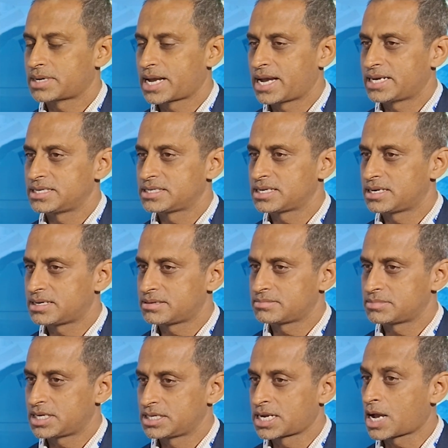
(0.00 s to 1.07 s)
And
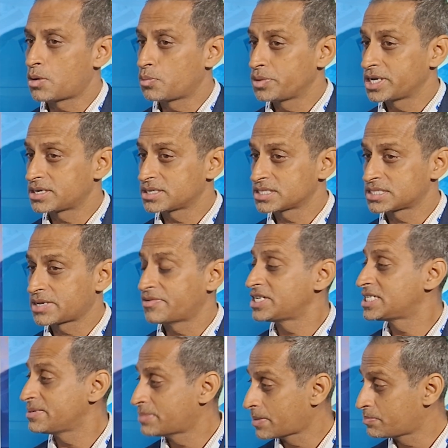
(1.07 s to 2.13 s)
now we are a
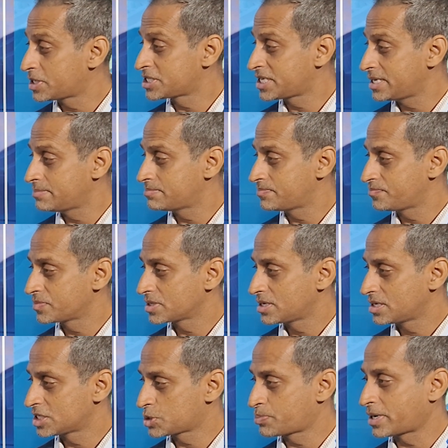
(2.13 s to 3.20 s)
70-member team
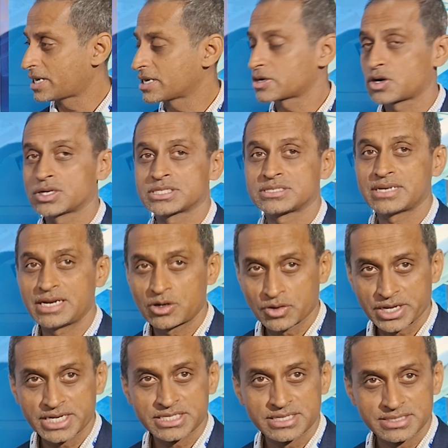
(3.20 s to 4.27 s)
spread across 3
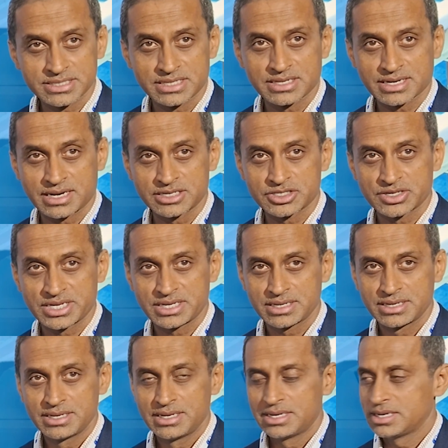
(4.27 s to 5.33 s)
locations in the country.
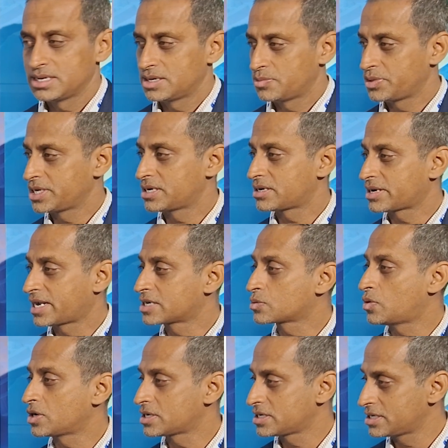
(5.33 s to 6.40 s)
We are
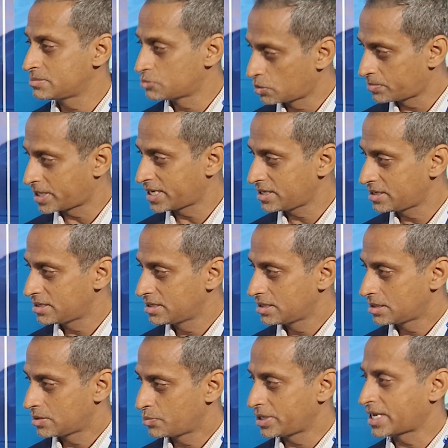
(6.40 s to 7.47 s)
headquartered in Mumbai.
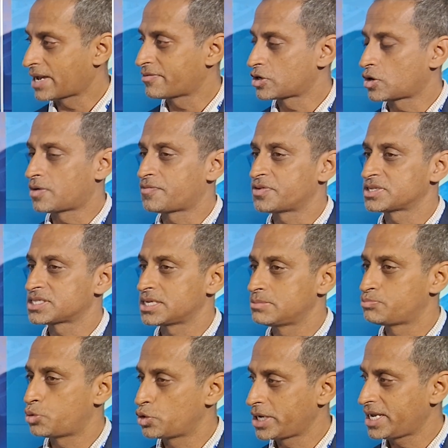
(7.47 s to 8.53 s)
We have an office
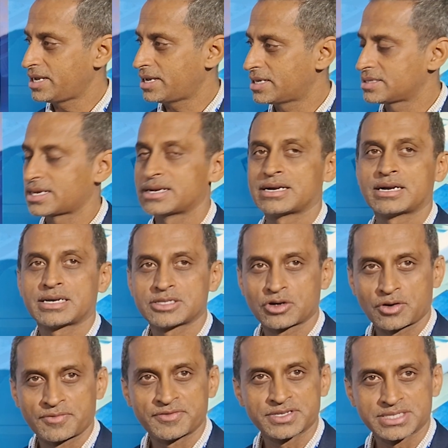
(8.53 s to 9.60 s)
in Pune and another
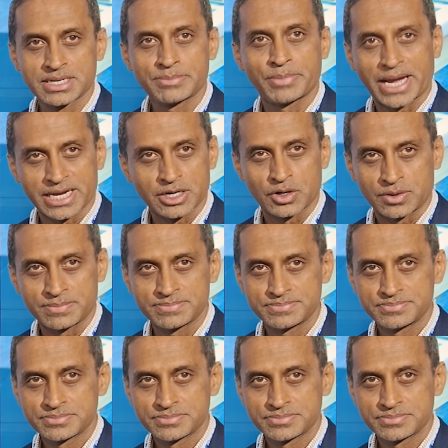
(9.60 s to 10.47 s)
office in Bangalore.